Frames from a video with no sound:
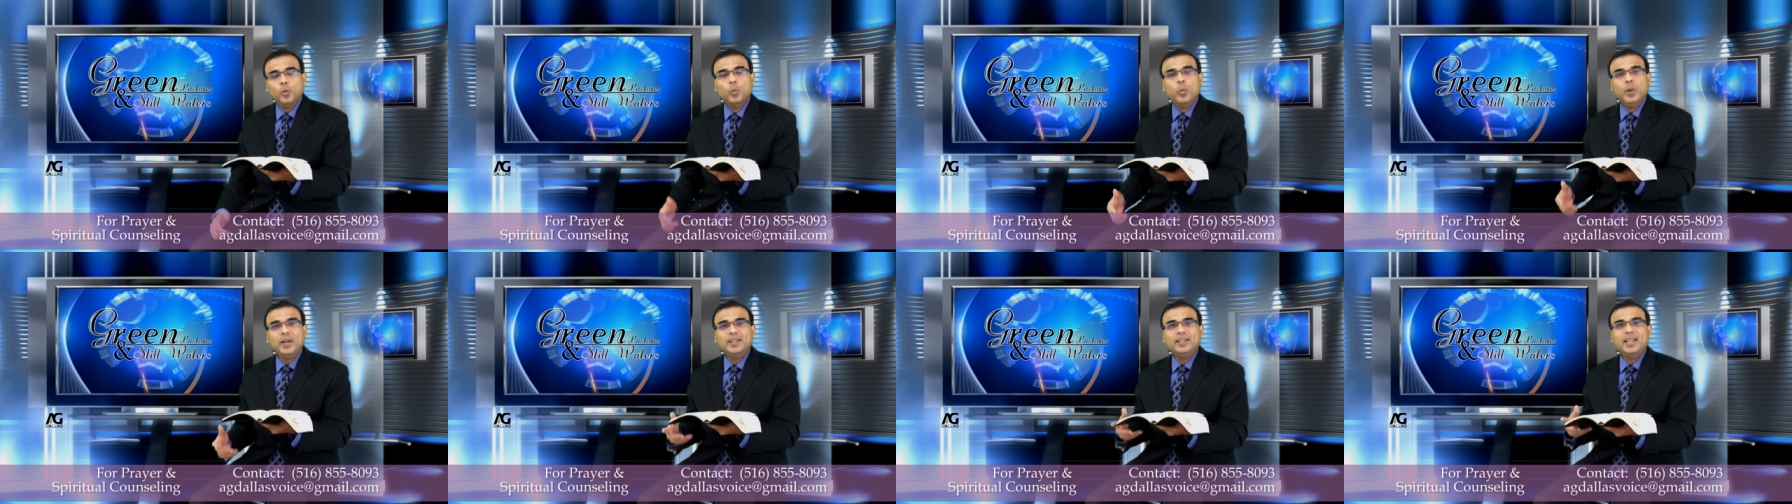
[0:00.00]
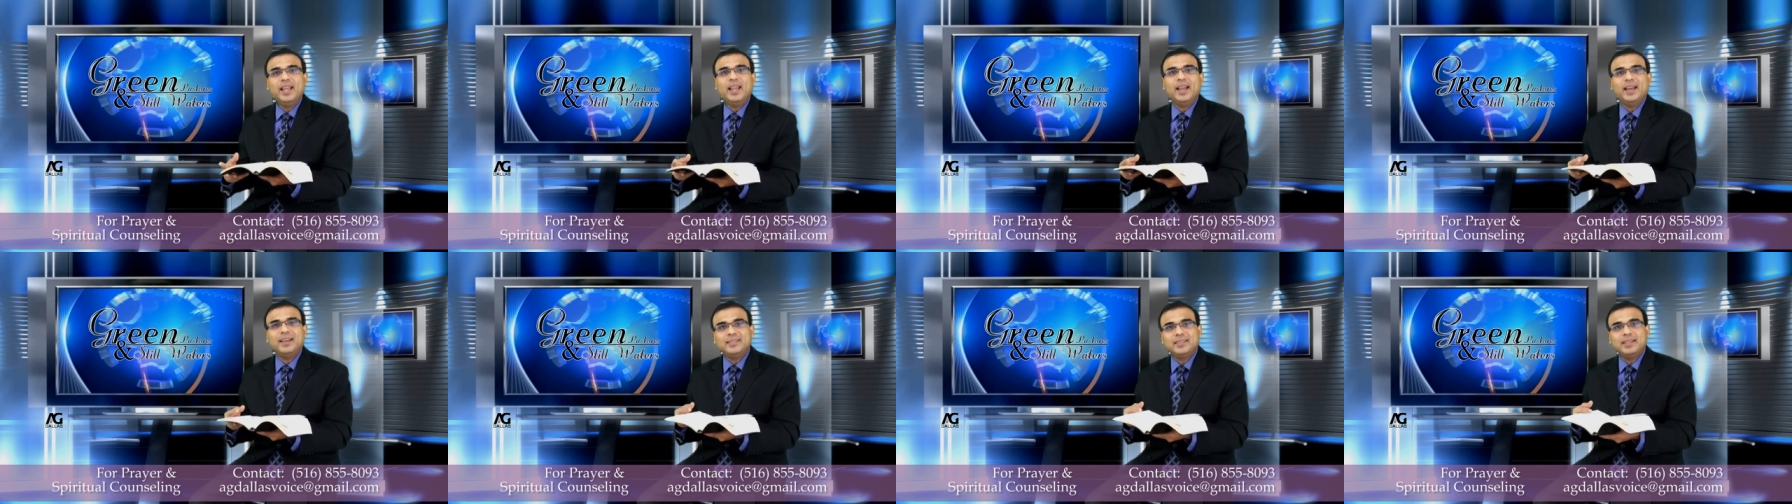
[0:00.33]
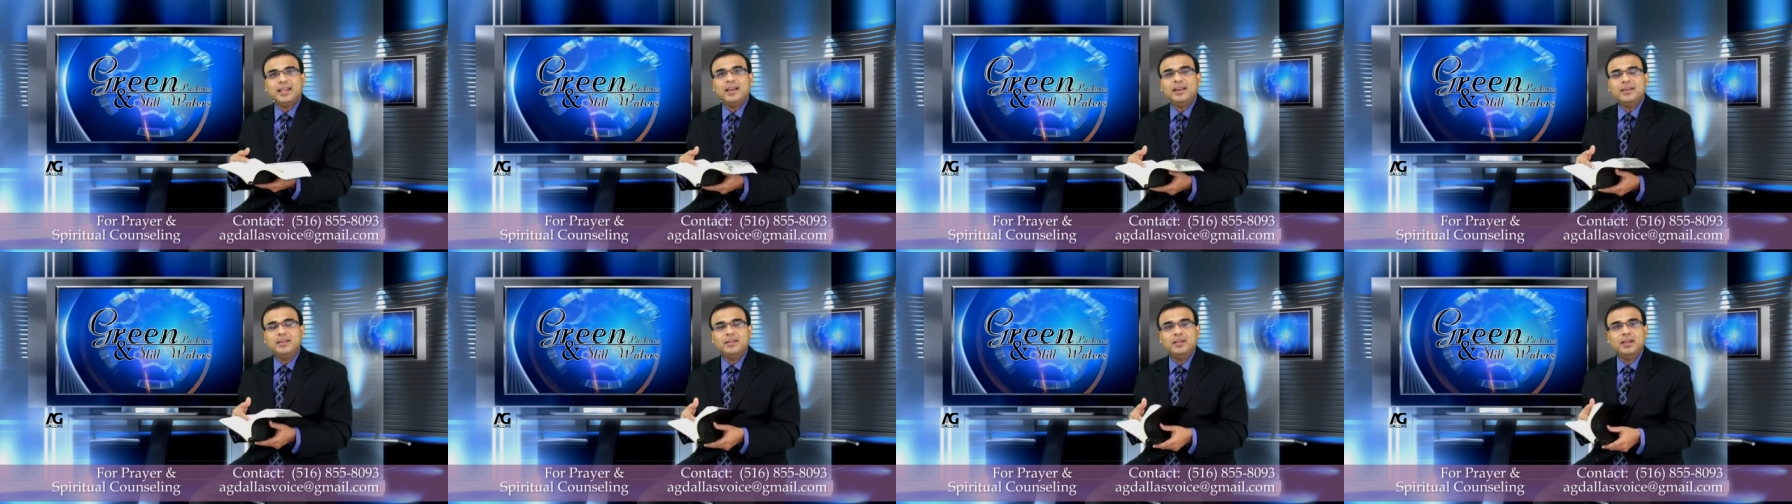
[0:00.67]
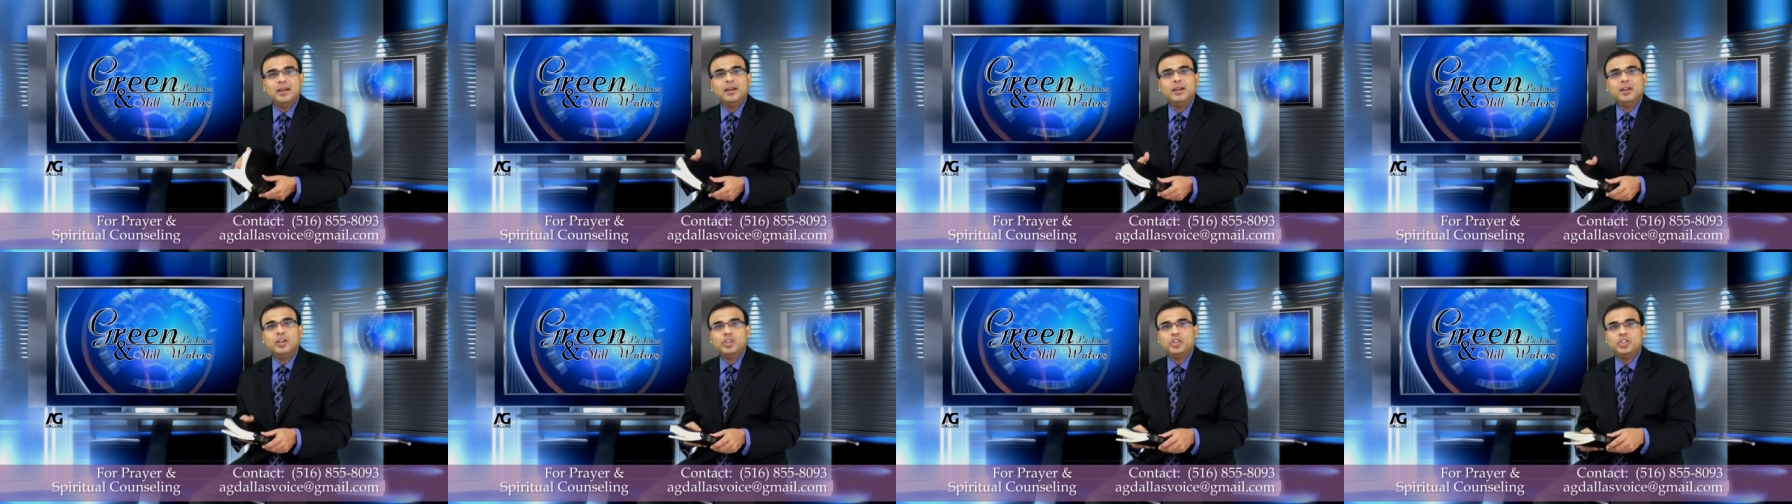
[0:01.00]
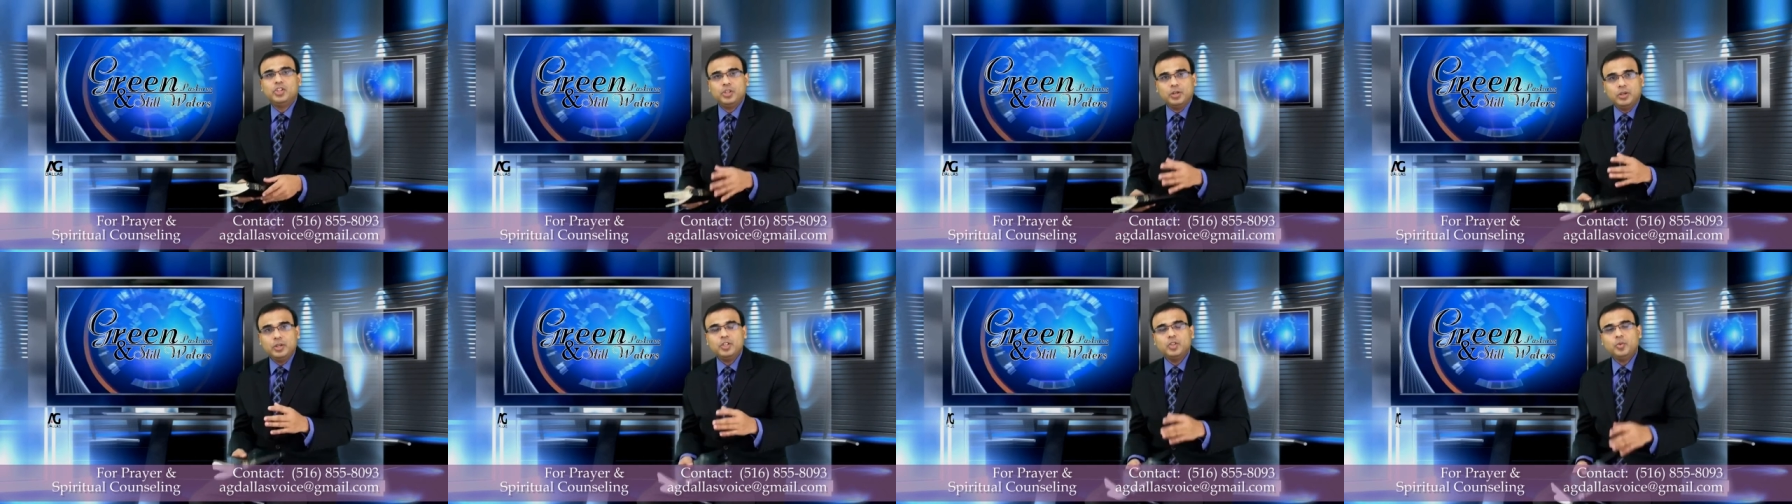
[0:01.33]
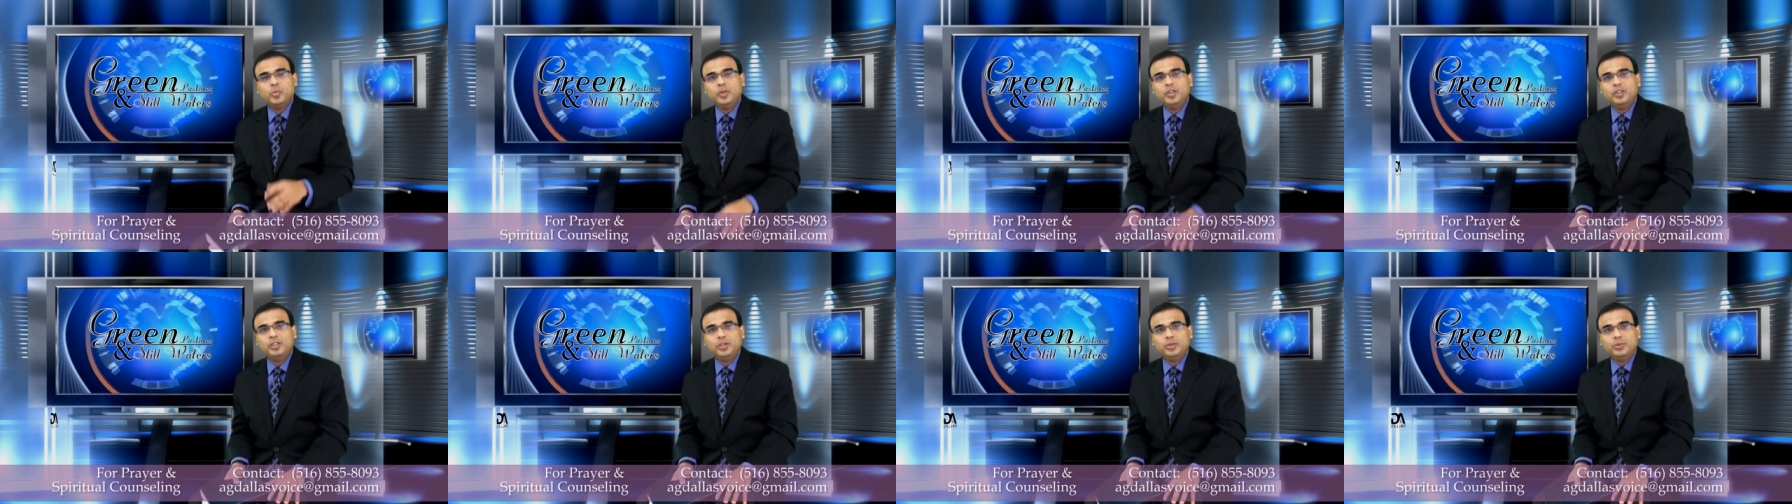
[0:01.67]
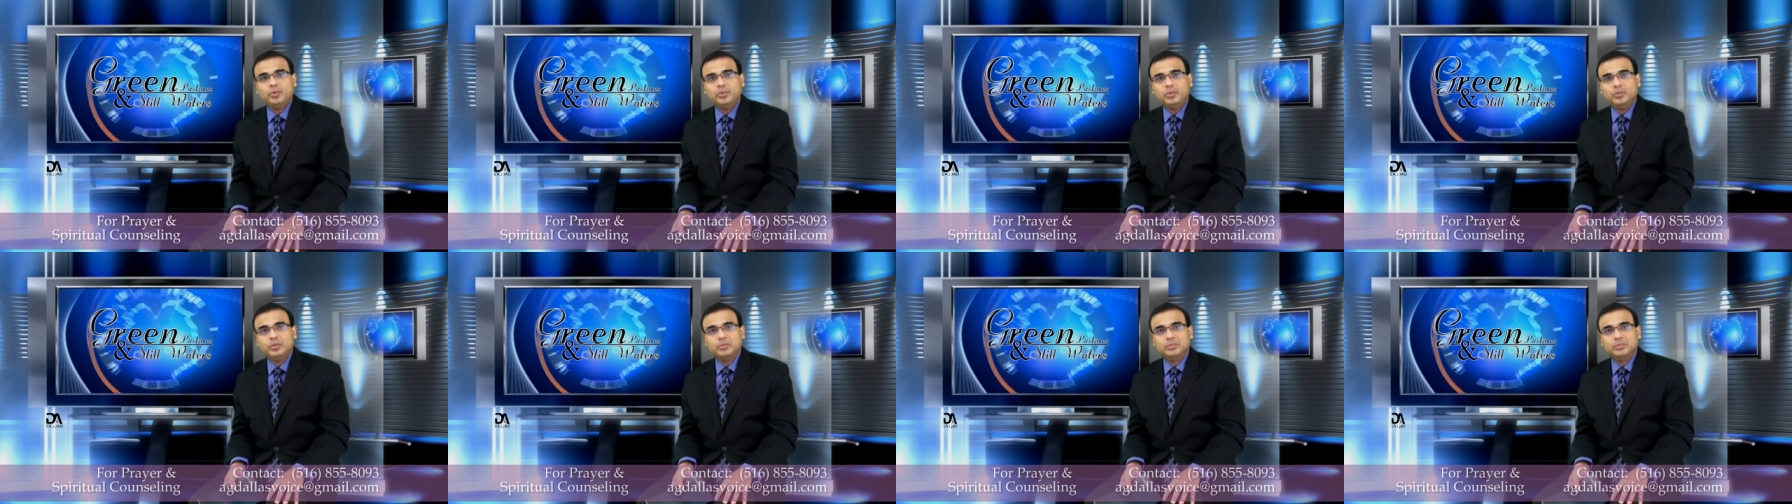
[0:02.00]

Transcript: Will they attend church with you?